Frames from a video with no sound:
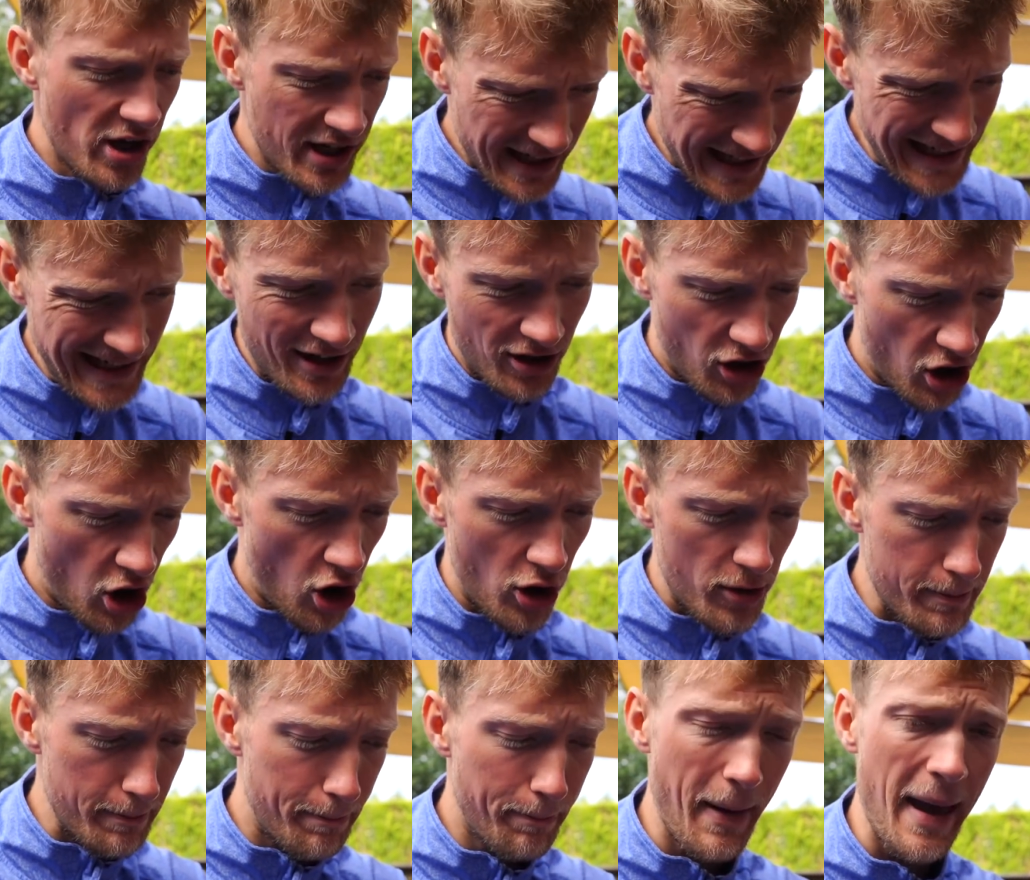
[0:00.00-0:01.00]
here
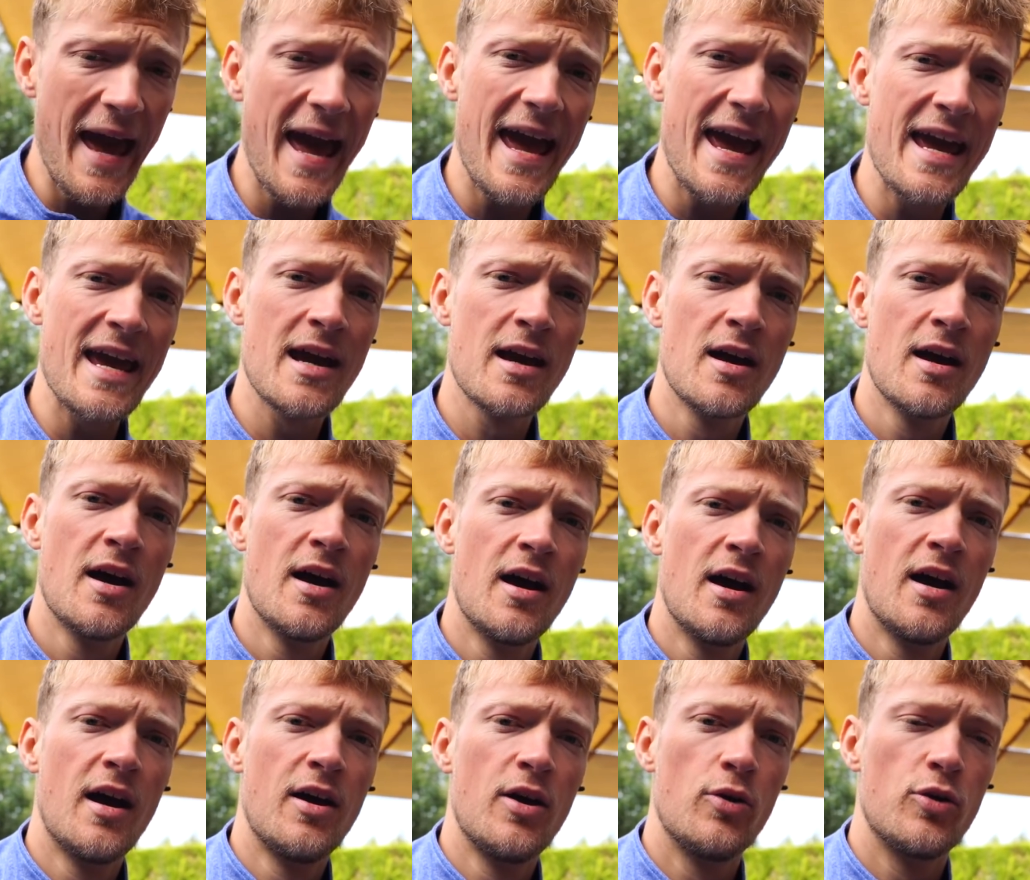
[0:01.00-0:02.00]
on bay,
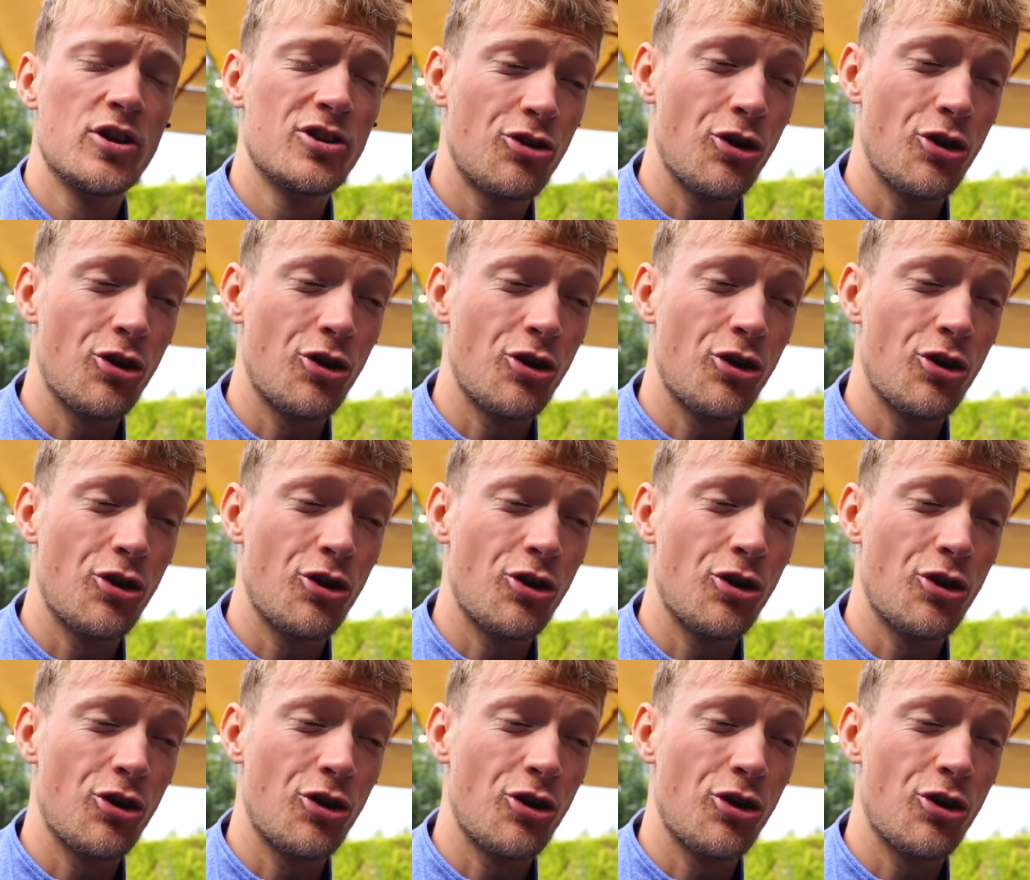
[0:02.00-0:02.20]
you